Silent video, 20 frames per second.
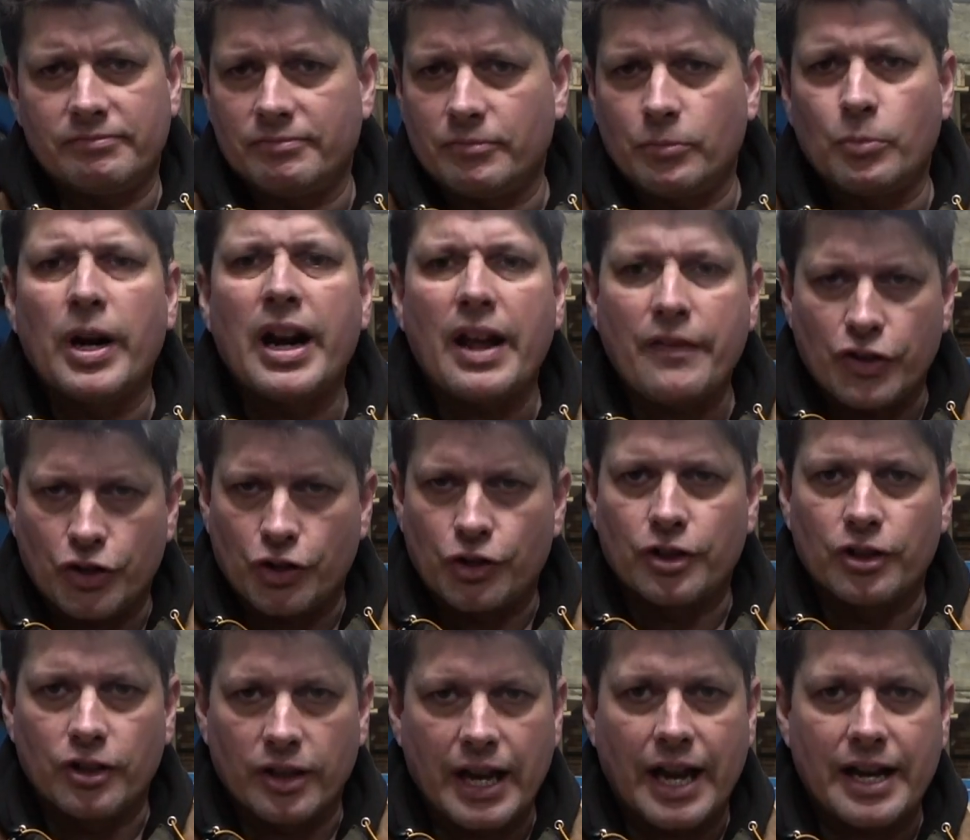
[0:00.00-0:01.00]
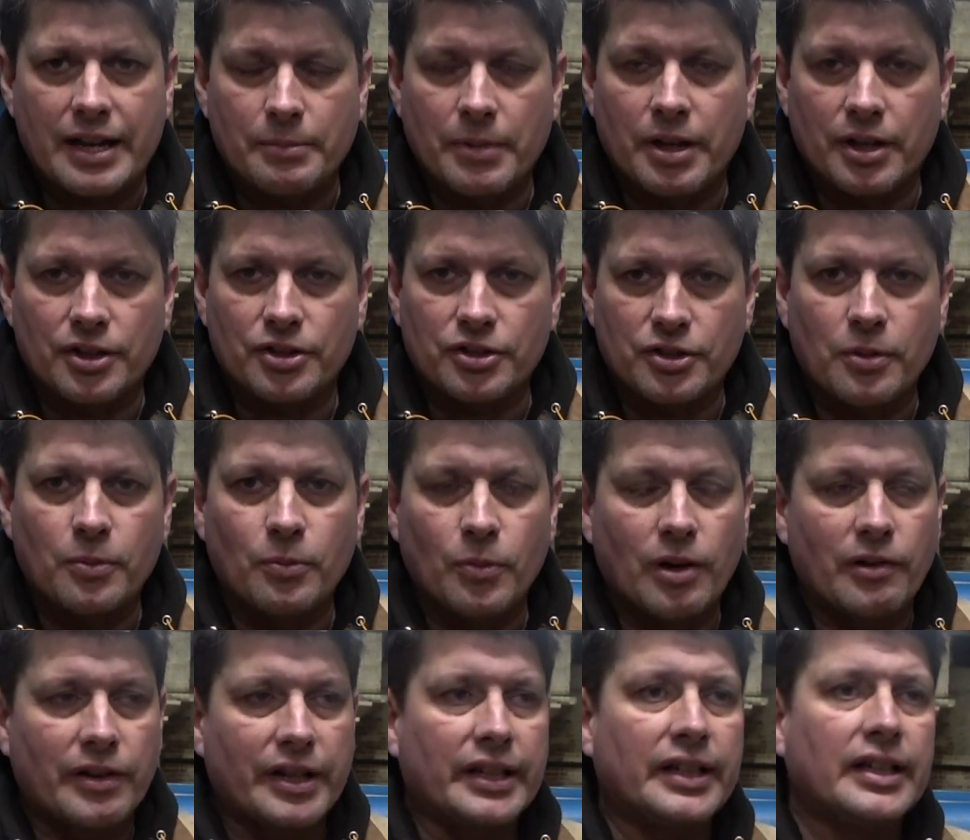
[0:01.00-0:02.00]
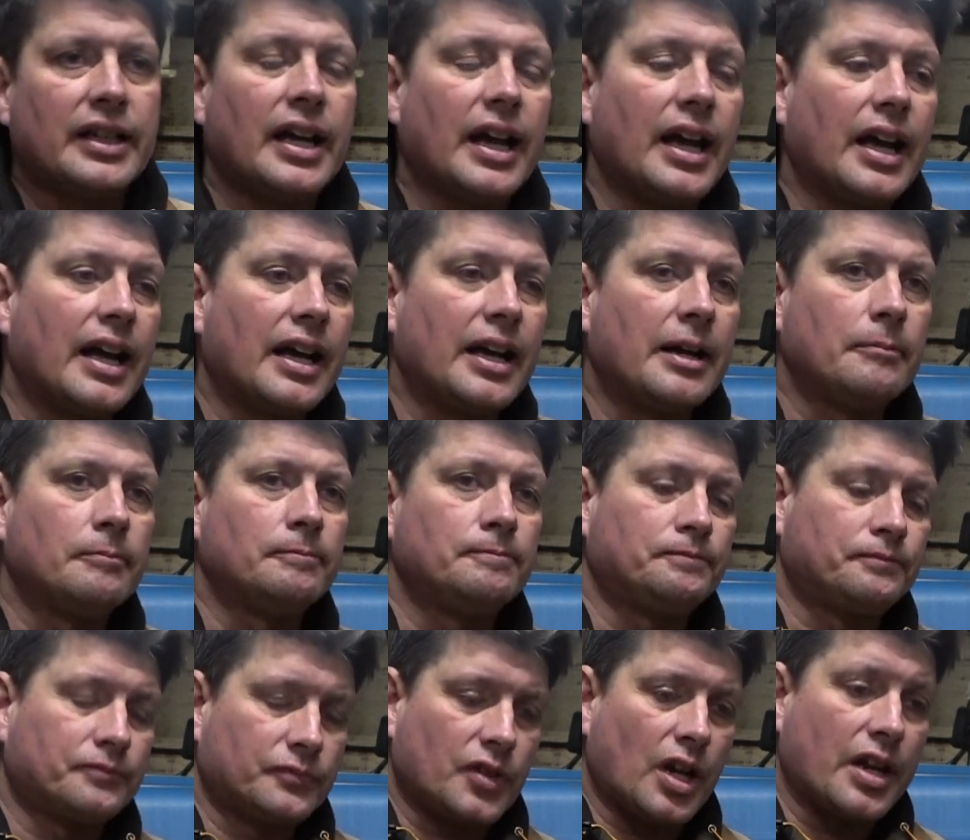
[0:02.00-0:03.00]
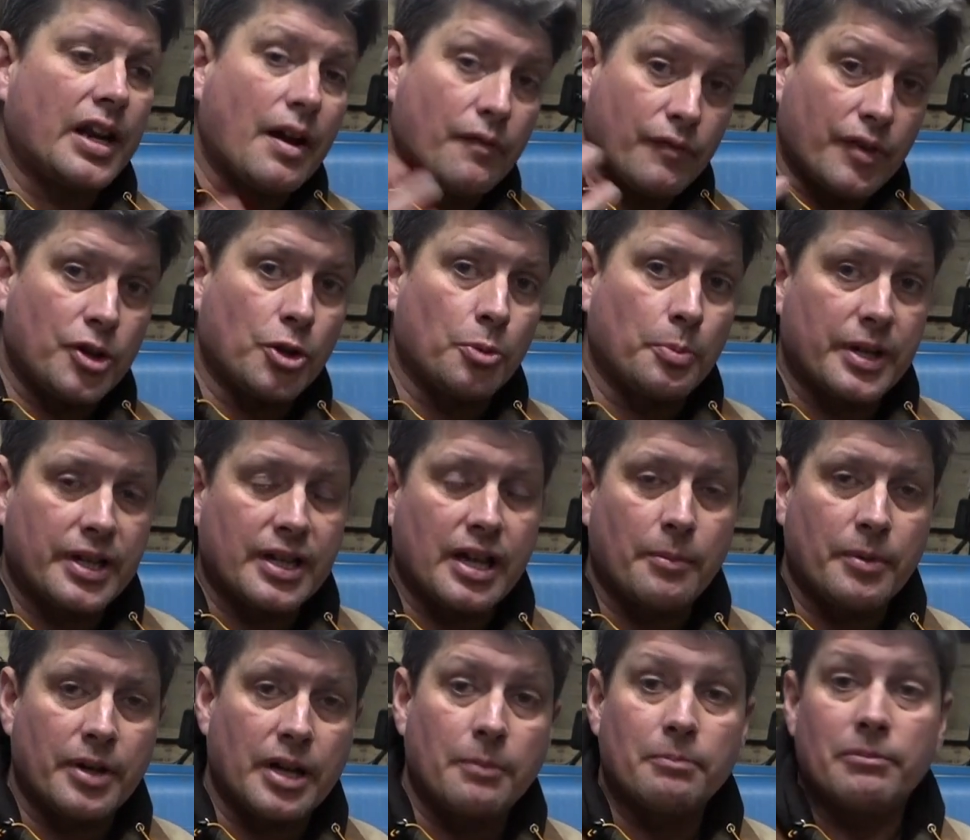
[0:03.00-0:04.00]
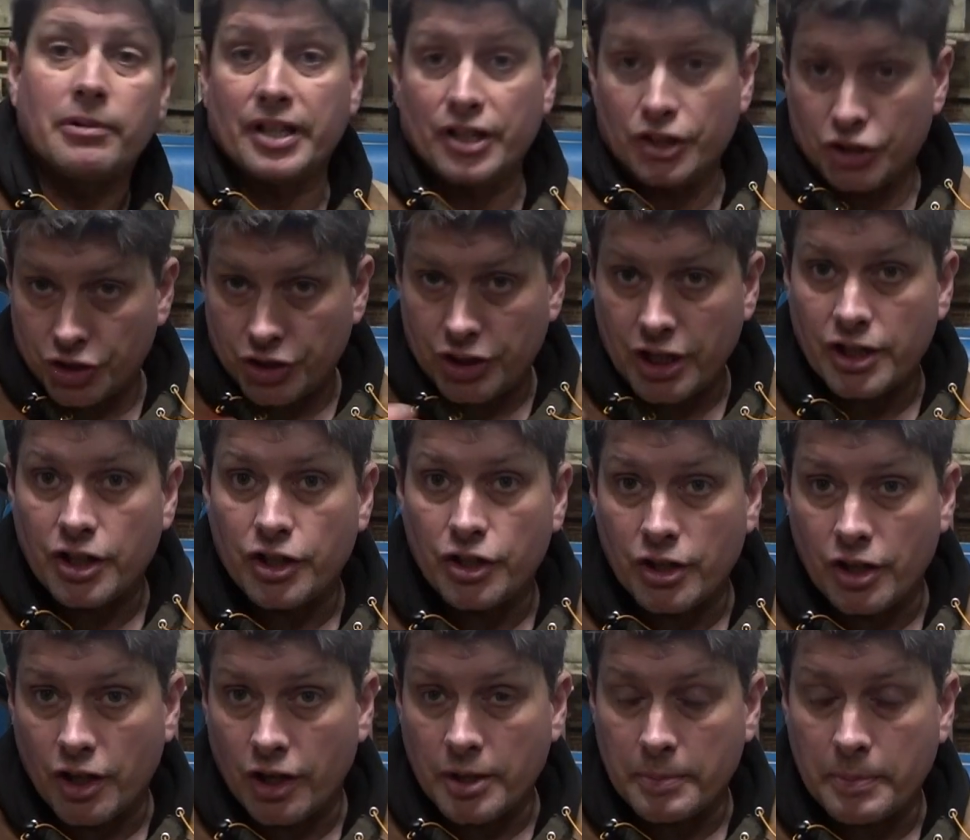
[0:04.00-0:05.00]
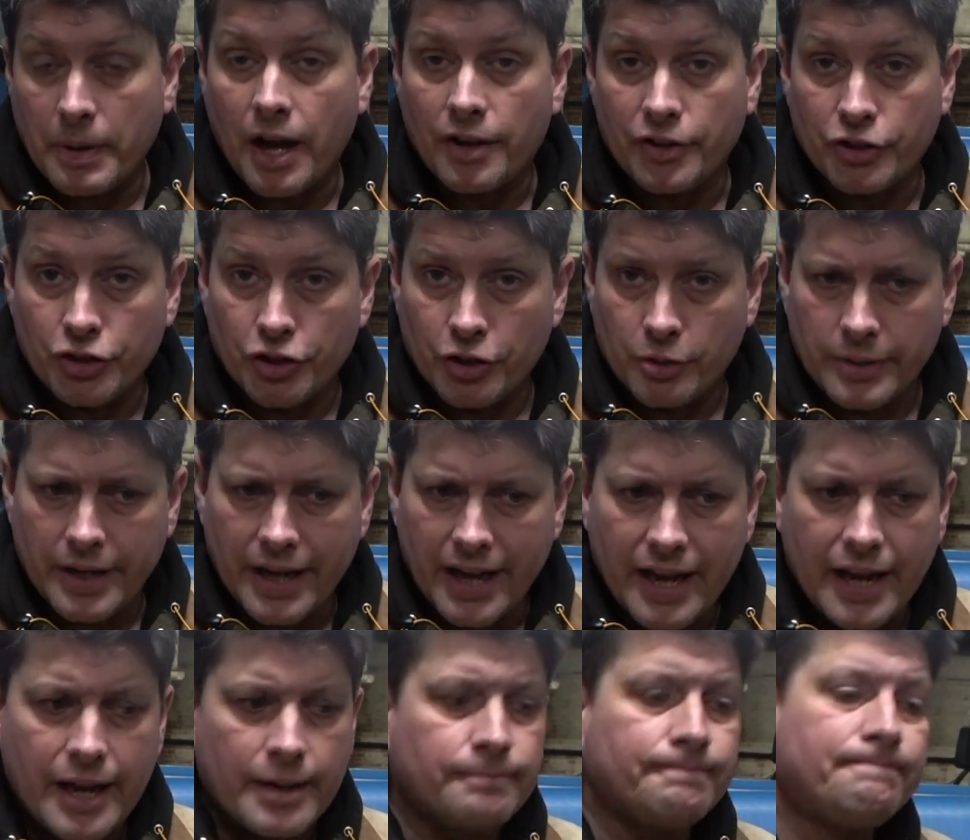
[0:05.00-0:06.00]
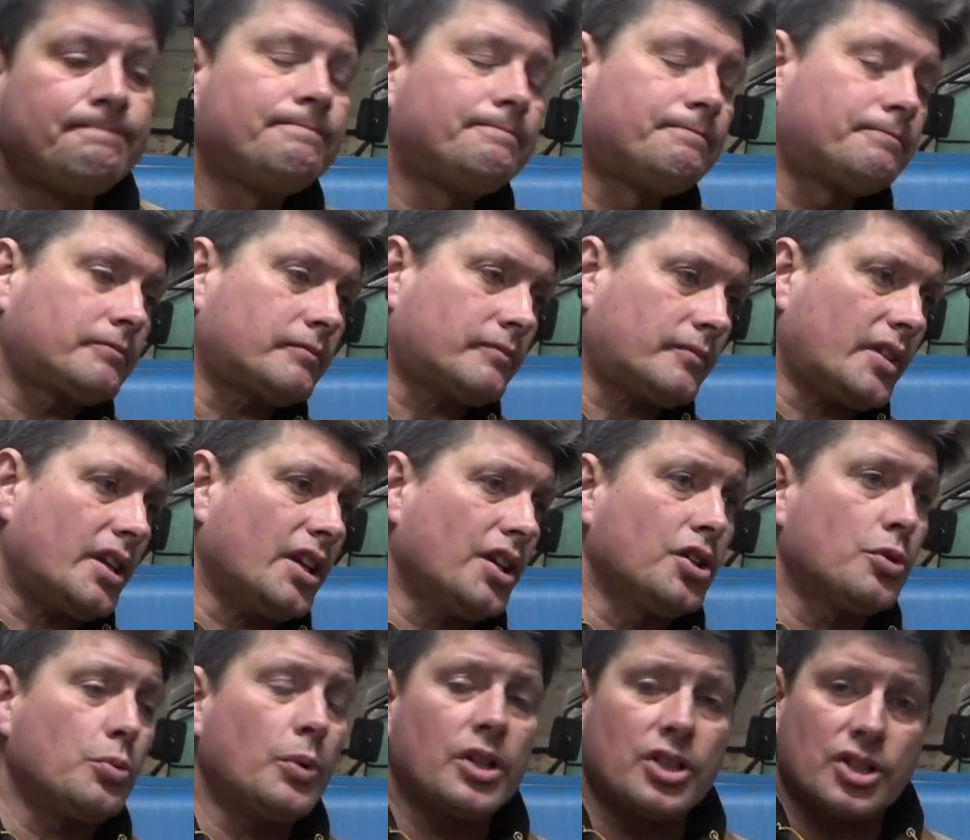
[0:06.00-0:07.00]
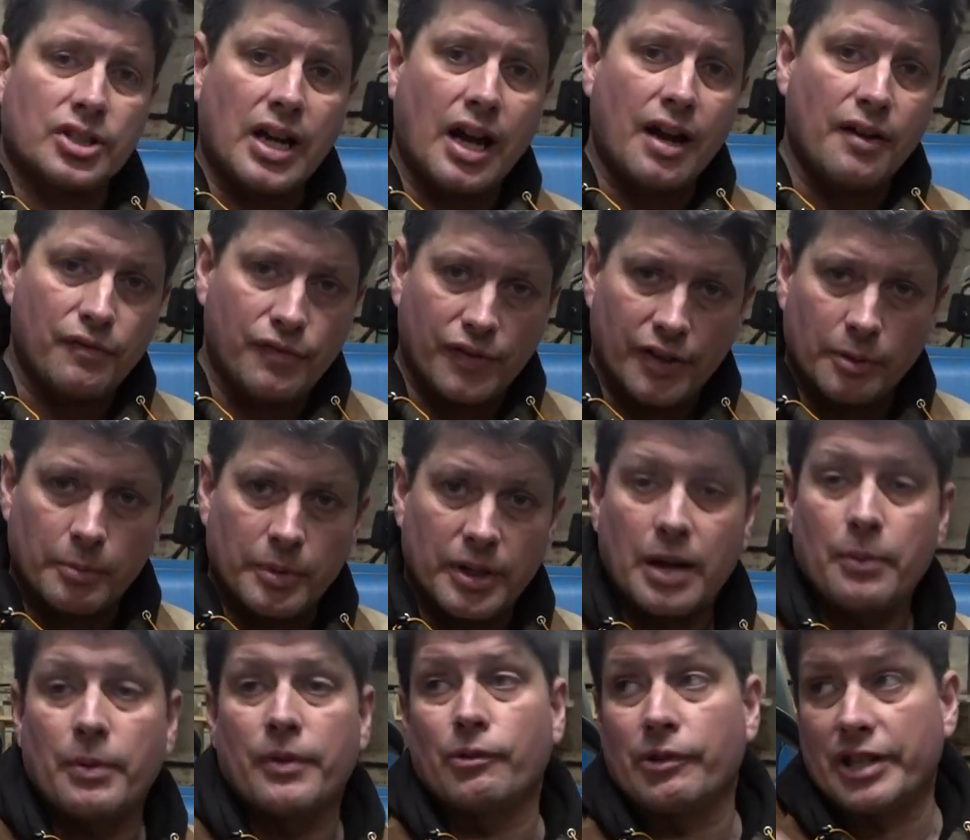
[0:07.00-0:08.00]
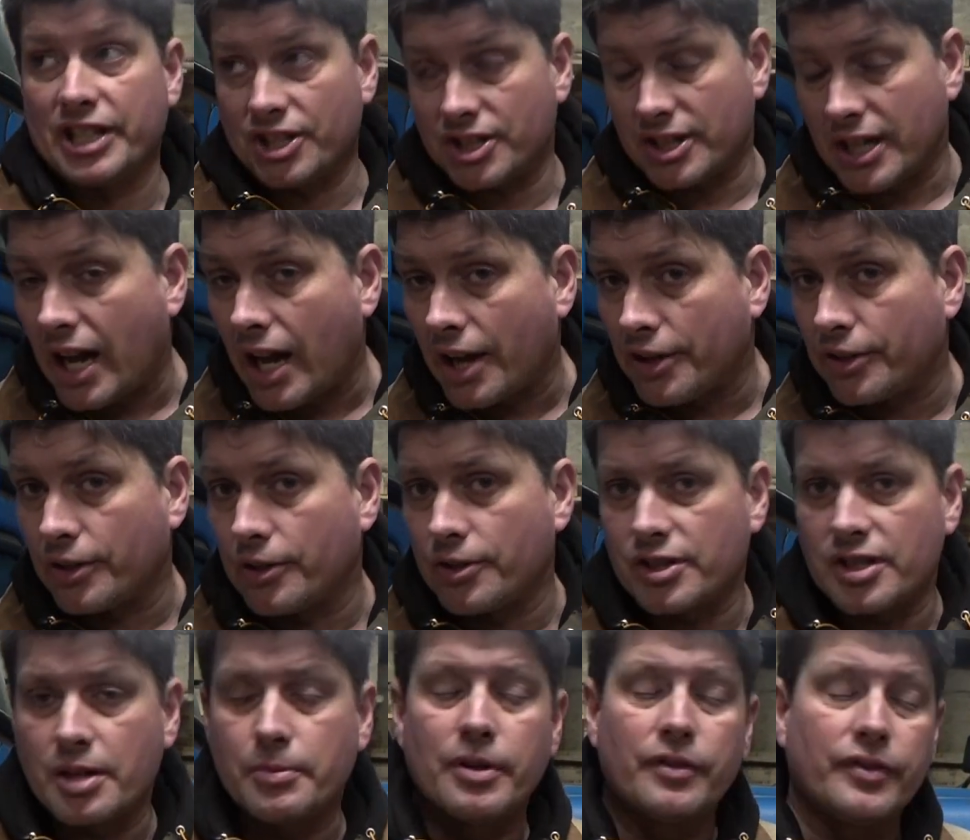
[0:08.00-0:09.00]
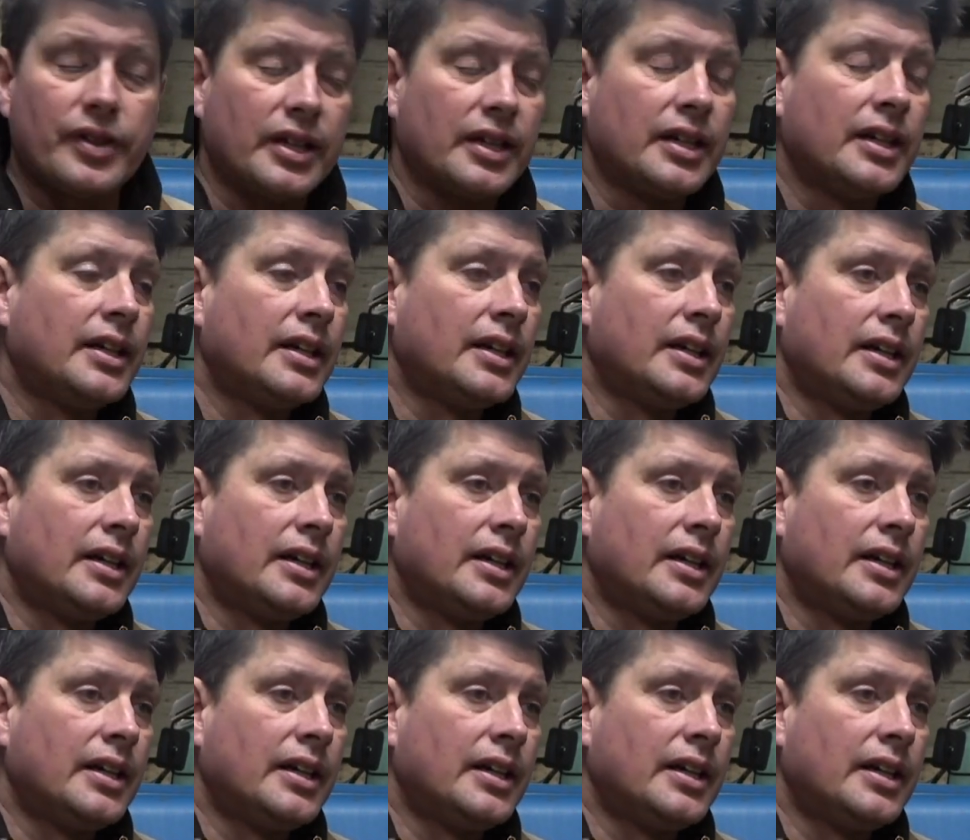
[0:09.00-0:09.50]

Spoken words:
We'll have a good look at it, Marcus. Don't worry. And that video will be coming up really just in the early part of the new year, because we'll start filming that. We've already started doing some of it,